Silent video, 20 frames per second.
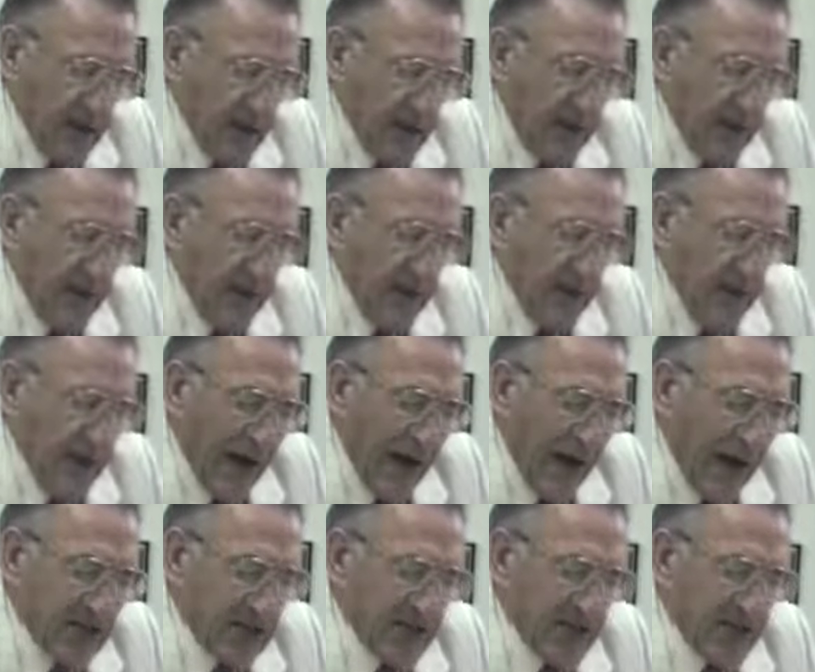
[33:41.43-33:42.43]
that
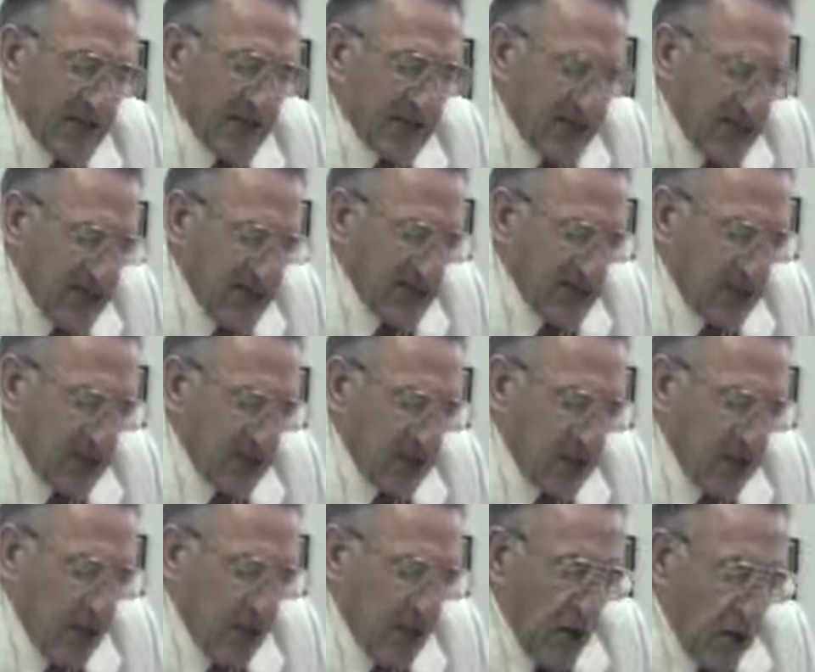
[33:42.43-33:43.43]
requires a decision
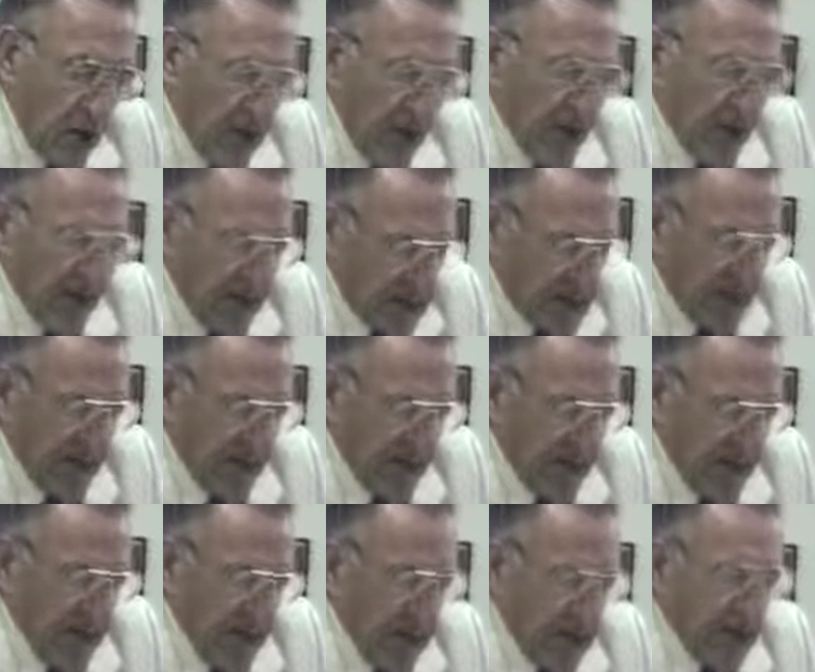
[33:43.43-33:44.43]
or an
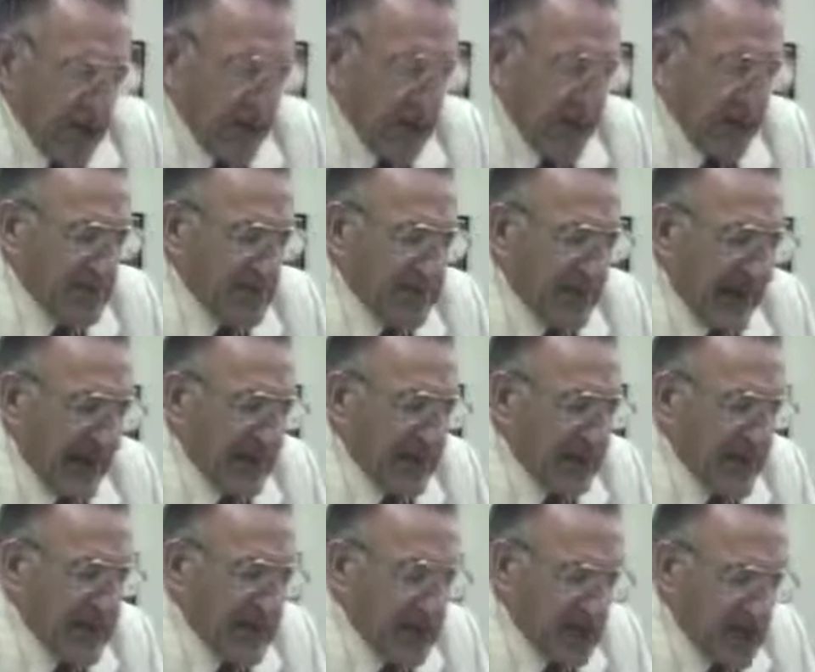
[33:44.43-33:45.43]
ultimate comes by
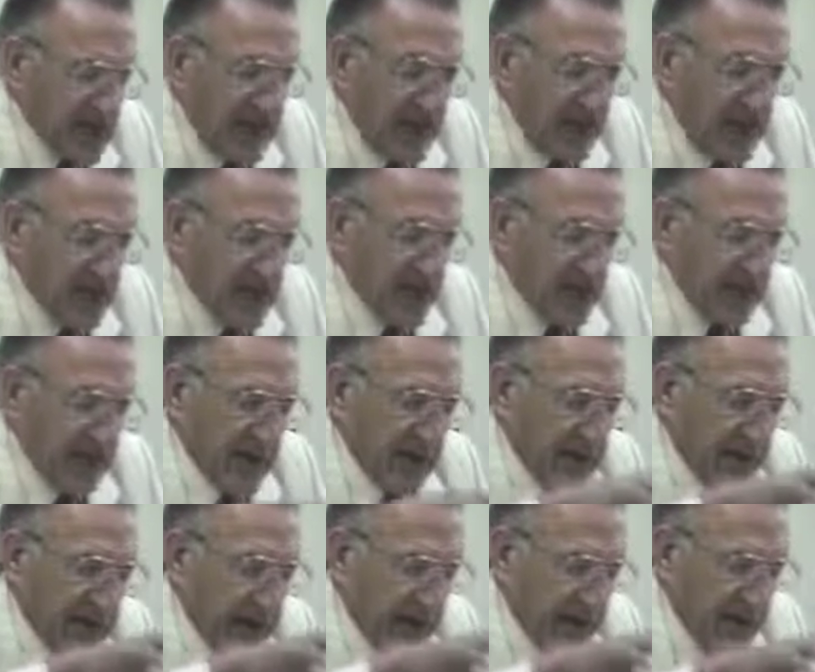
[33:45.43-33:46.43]
these channels that
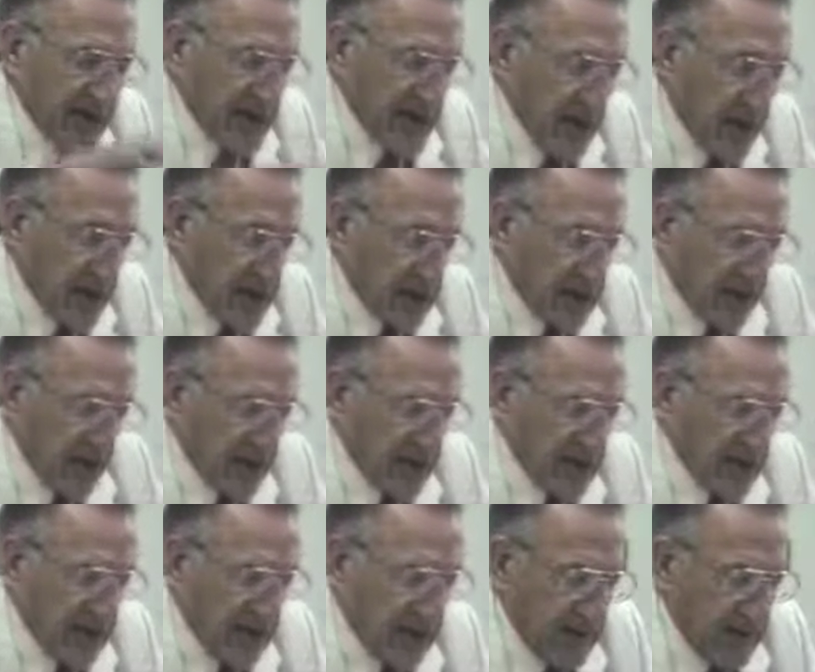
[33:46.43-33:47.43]
Brother Brandon Talls
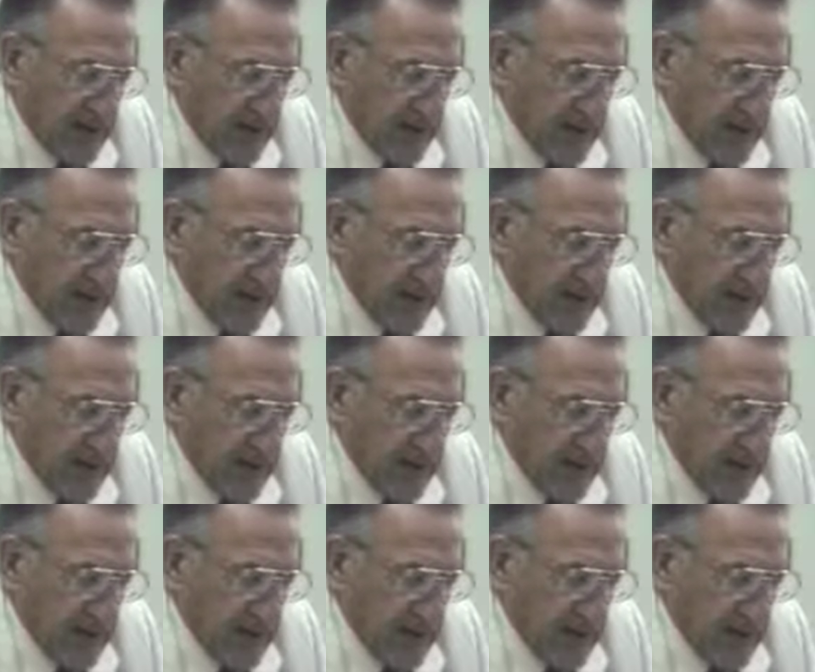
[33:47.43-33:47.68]
tells about.